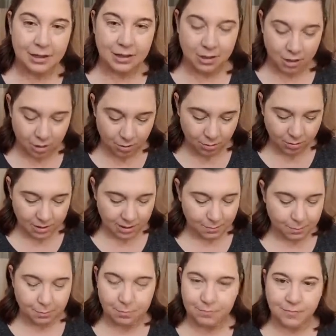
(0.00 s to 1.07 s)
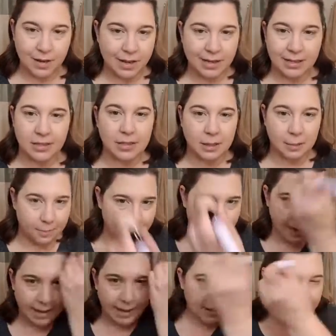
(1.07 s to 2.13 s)
you could easily
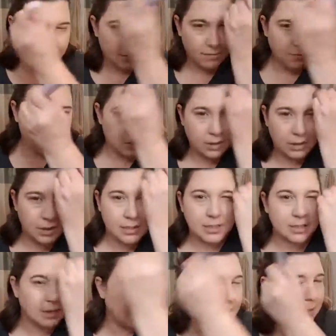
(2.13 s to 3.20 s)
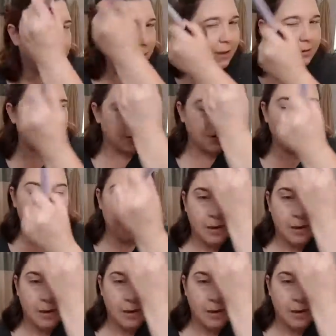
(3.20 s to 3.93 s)
bake with this setting powder.